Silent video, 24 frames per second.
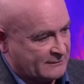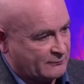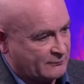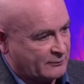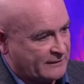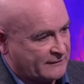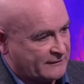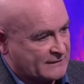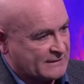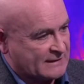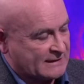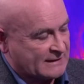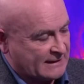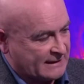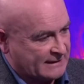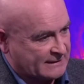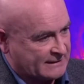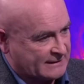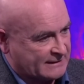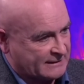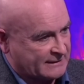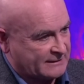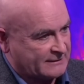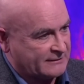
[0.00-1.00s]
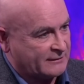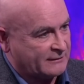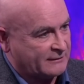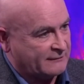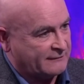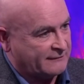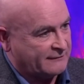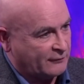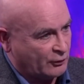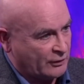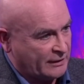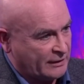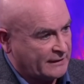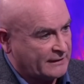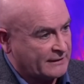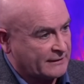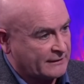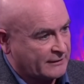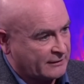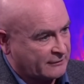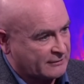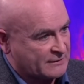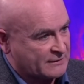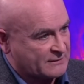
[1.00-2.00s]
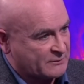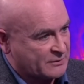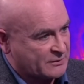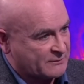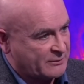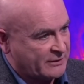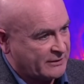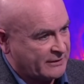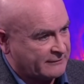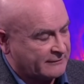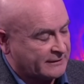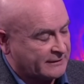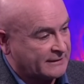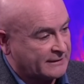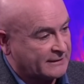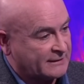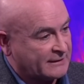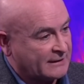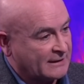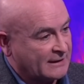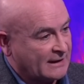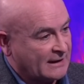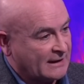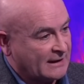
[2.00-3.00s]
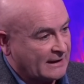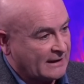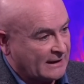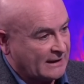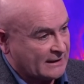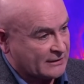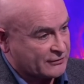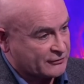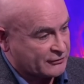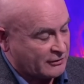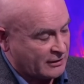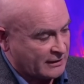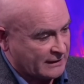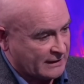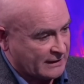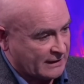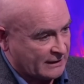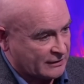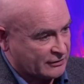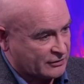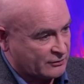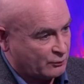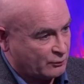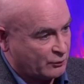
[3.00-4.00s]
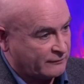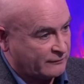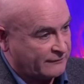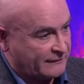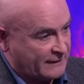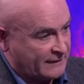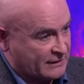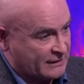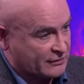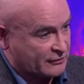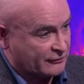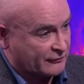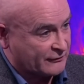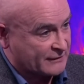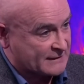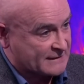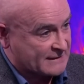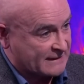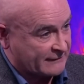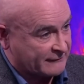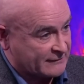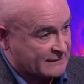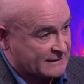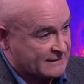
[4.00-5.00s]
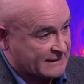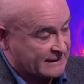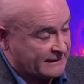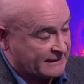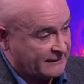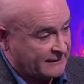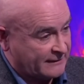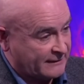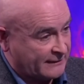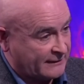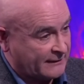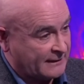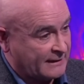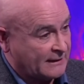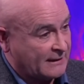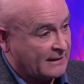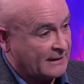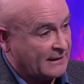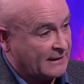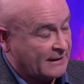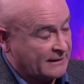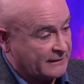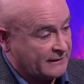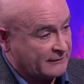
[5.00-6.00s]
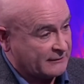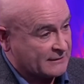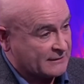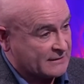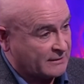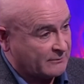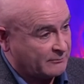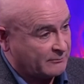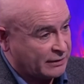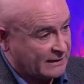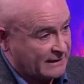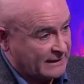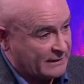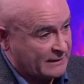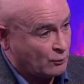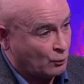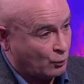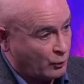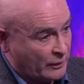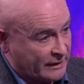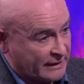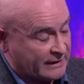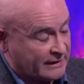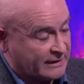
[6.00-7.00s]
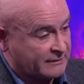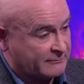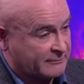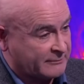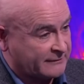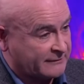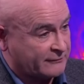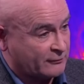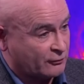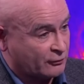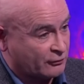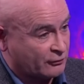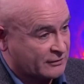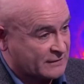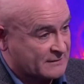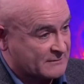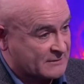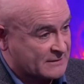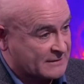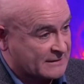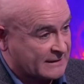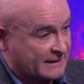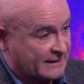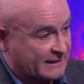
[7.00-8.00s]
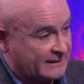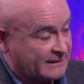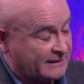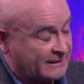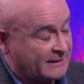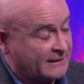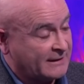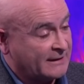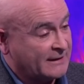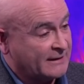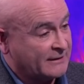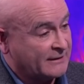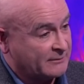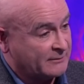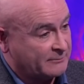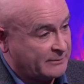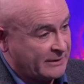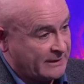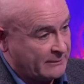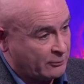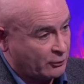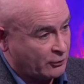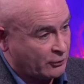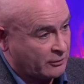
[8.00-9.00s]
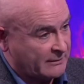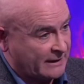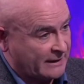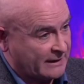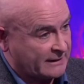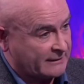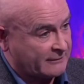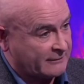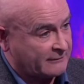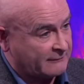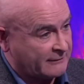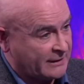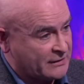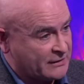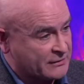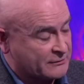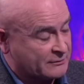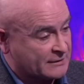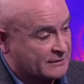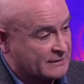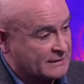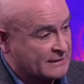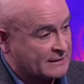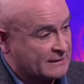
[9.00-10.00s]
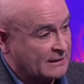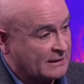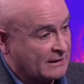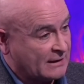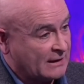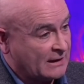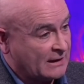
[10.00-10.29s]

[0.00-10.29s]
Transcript: The dates that we've selected avoid the Christmas period. Our strike action will finish on the 17th, and there is a complete week before Christmas Day that people can make their arrangements.